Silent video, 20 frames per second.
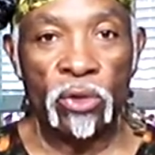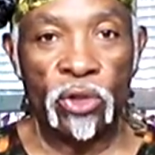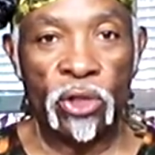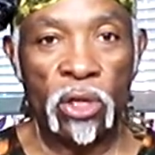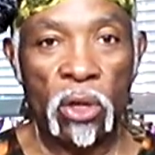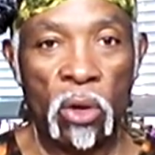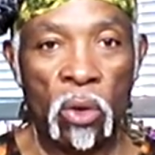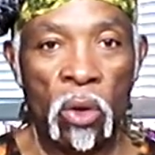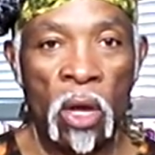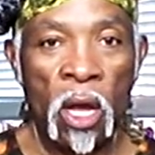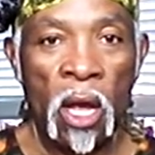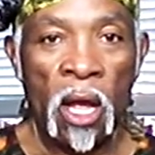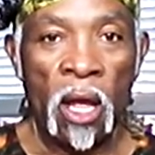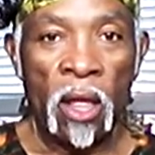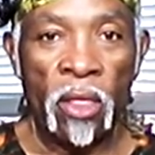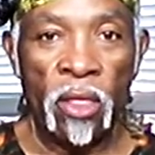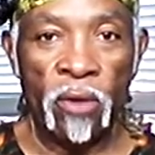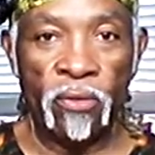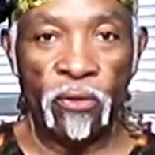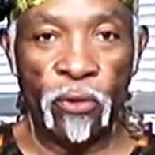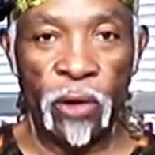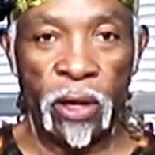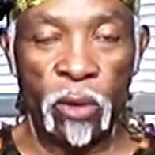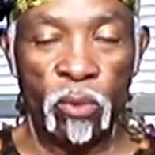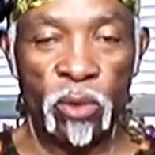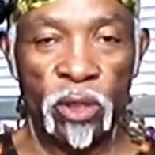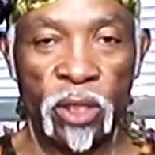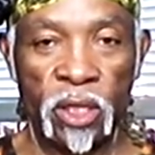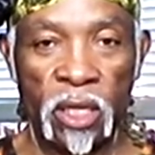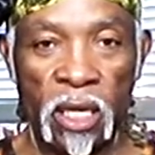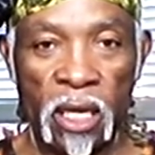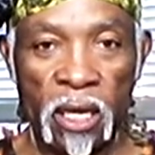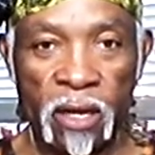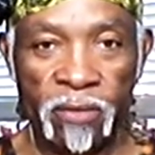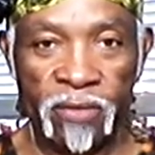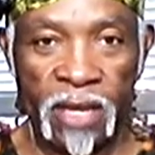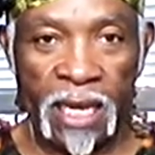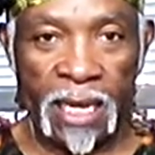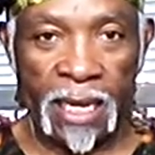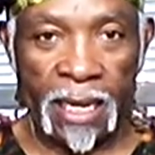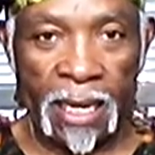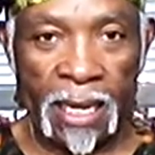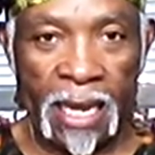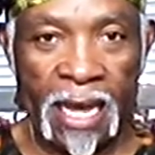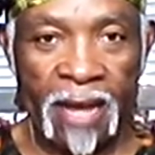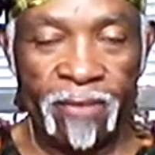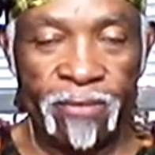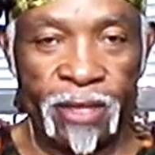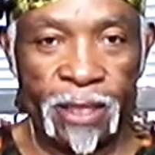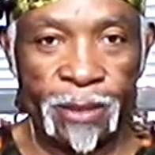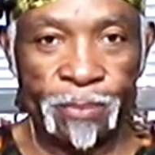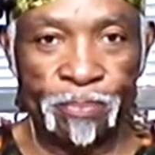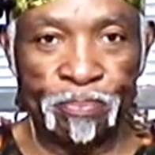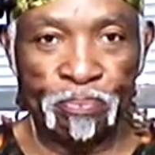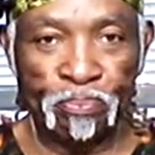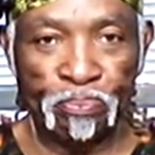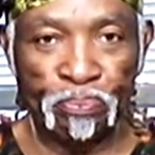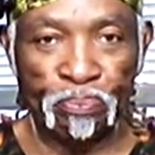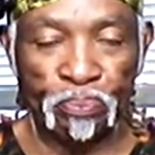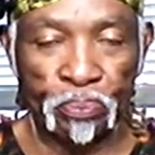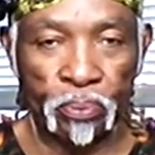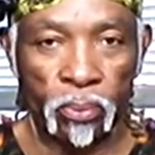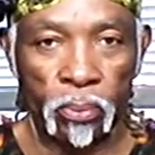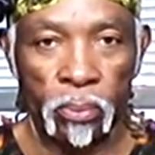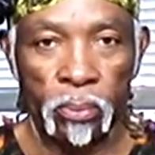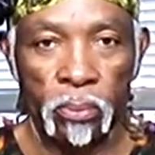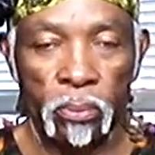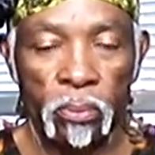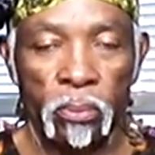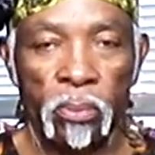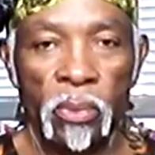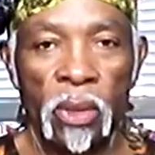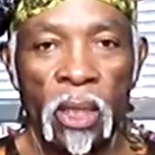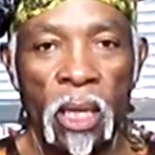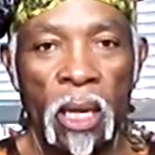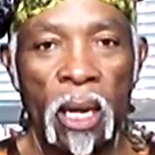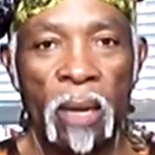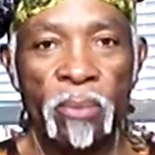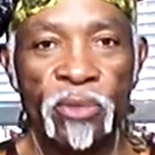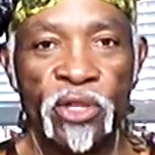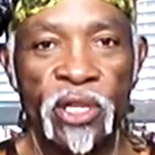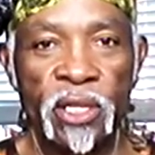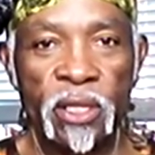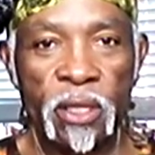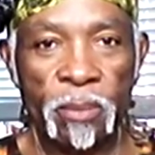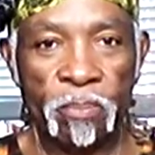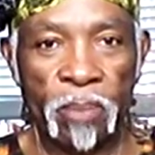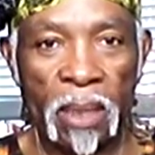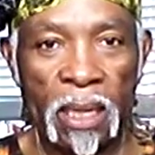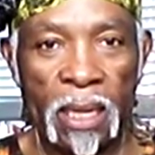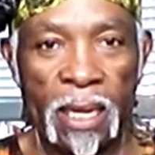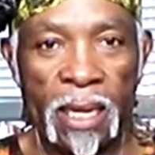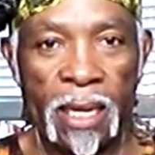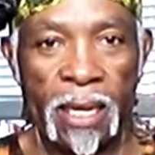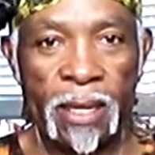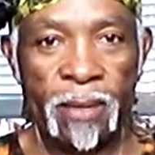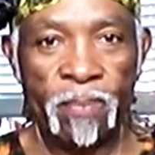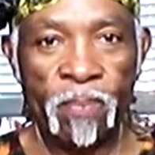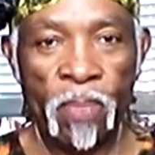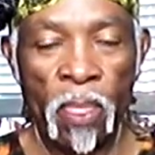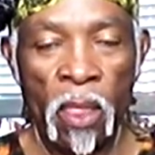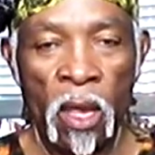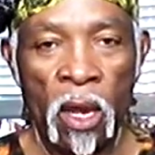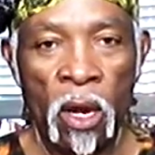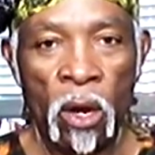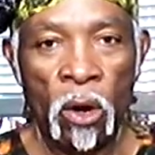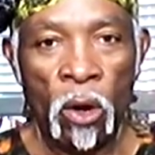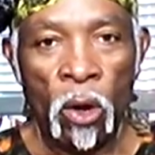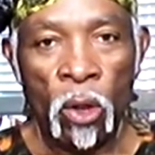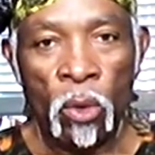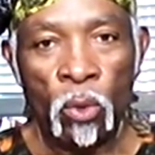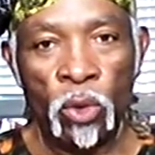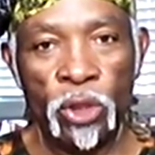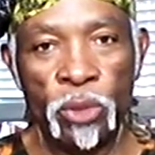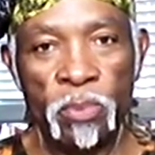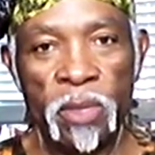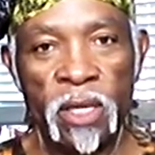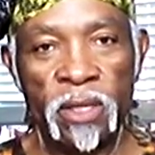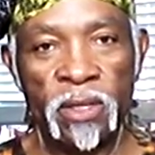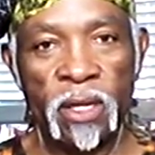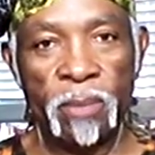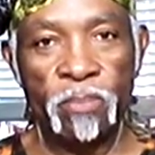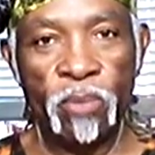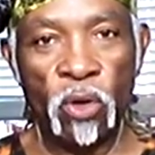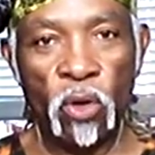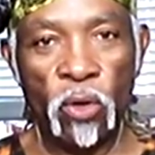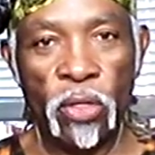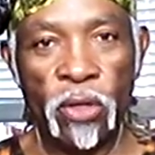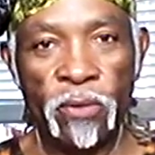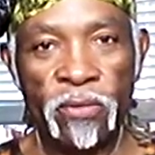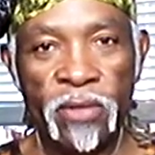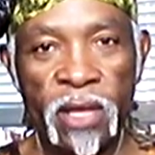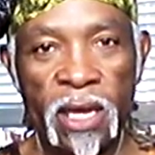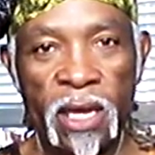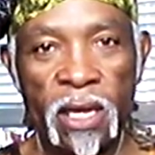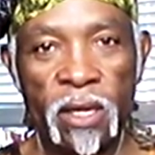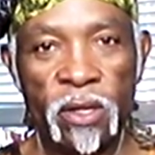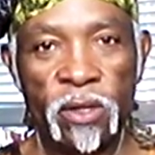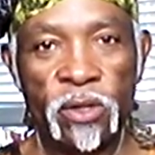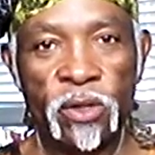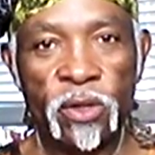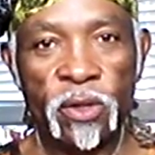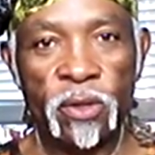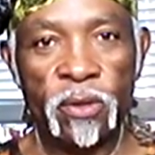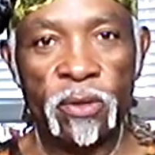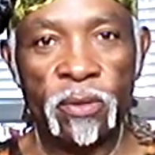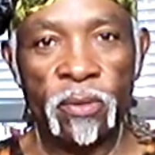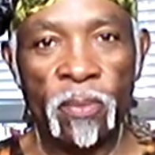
So the frequency of 11 comes into play, which means that both of these